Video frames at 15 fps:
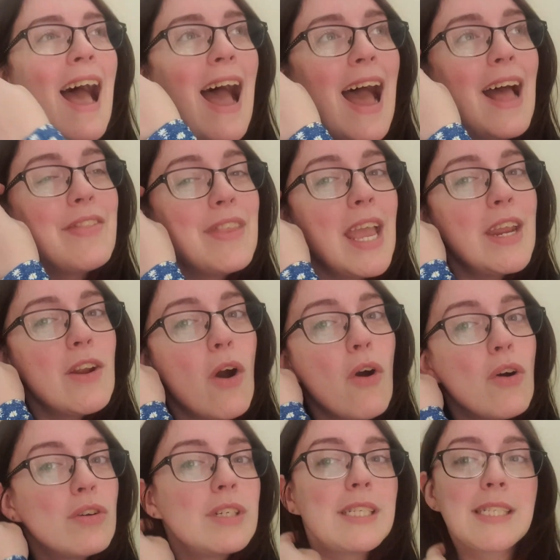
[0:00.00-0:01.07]
And then
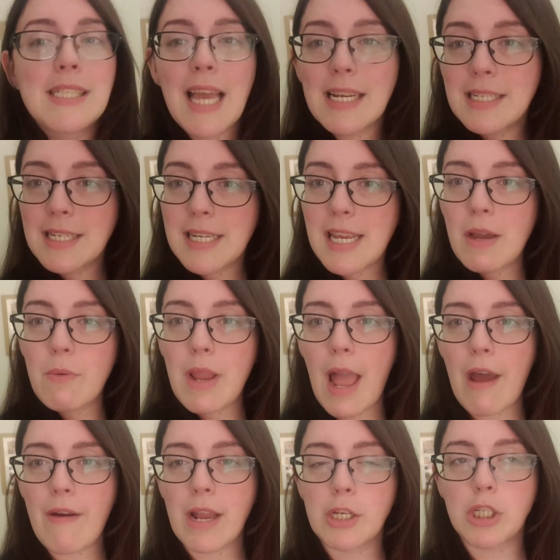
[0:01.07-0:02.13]
on Saturday we
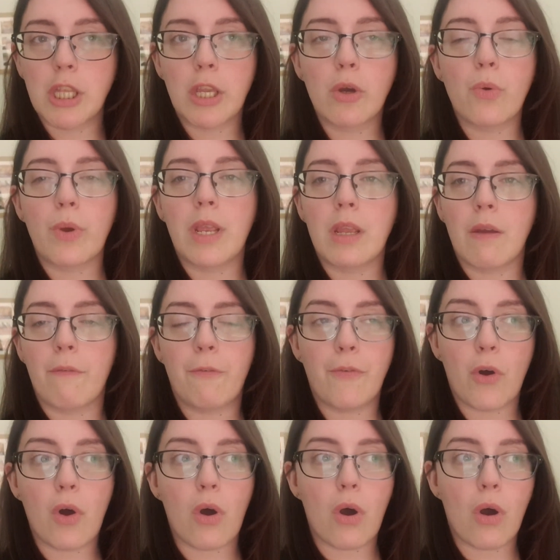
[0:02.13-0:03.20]
are actually going
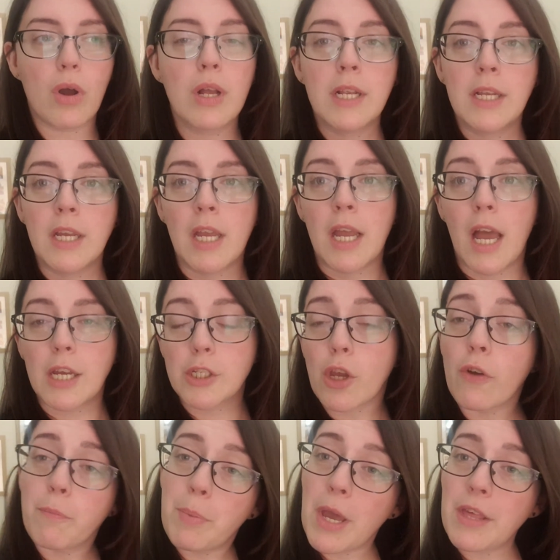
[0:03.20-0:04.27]
for a
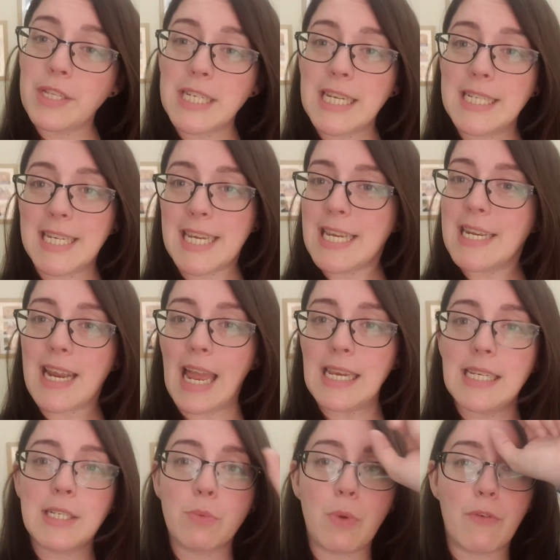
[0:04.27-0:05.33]
sort of birthday date
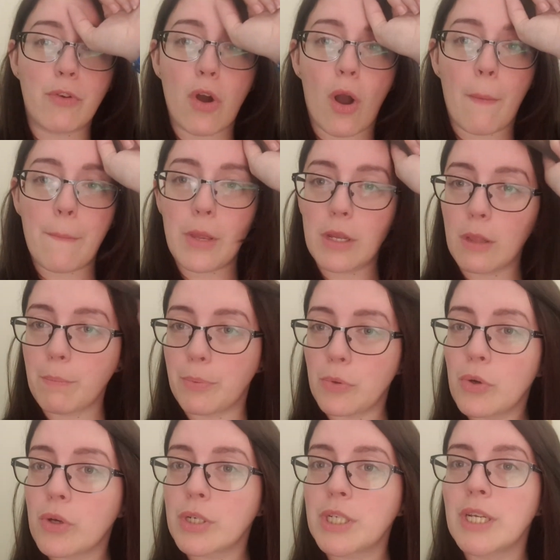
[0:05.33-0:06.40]
night. We've got a meal
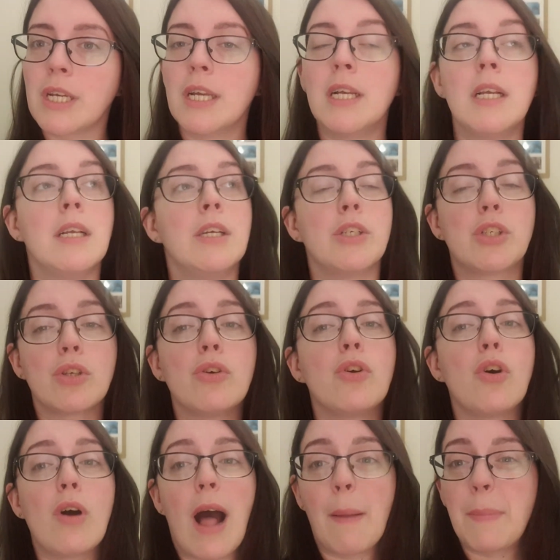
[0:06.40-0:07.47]
booked. So
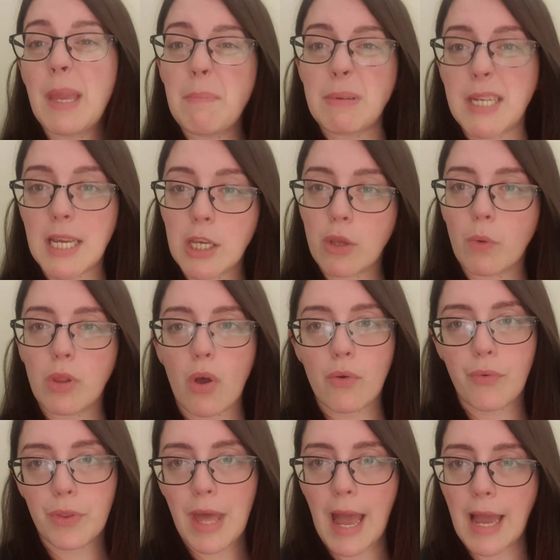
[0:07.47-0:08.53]
I'll maybe take you
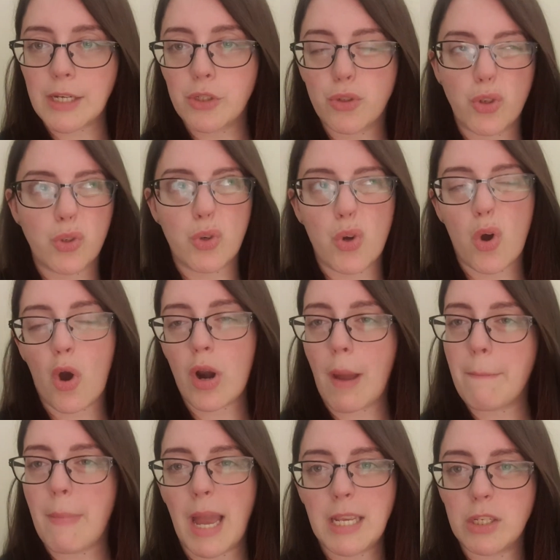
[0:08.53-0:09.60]
along for that, I don't know, or I
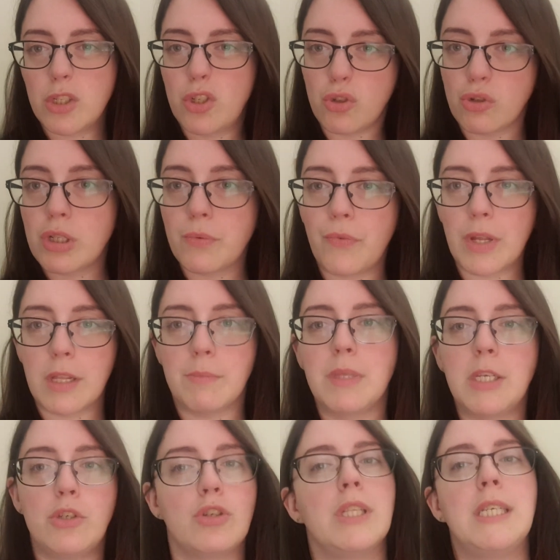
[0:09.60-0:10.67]
might just film
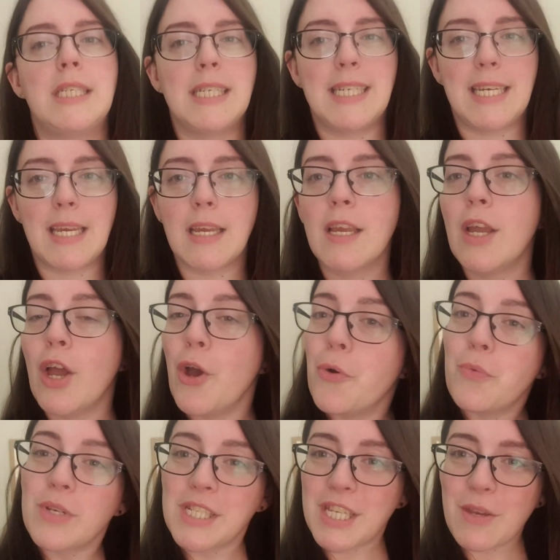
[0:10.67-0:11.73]
literally today.
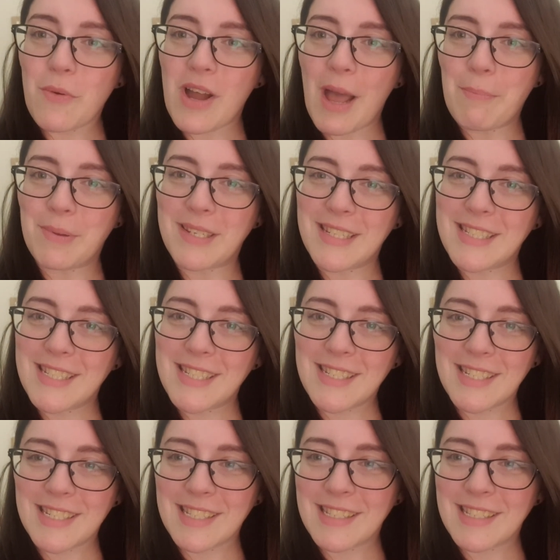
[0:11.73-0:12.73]
We'll see what happens.